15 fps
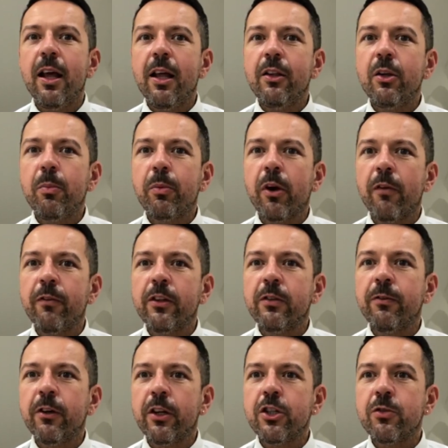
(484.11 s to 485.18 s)
the profit
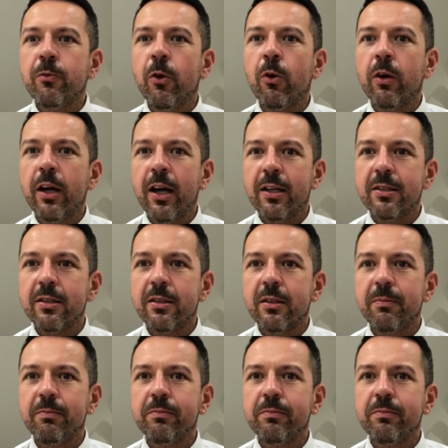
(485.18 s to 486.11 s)
for each forecast.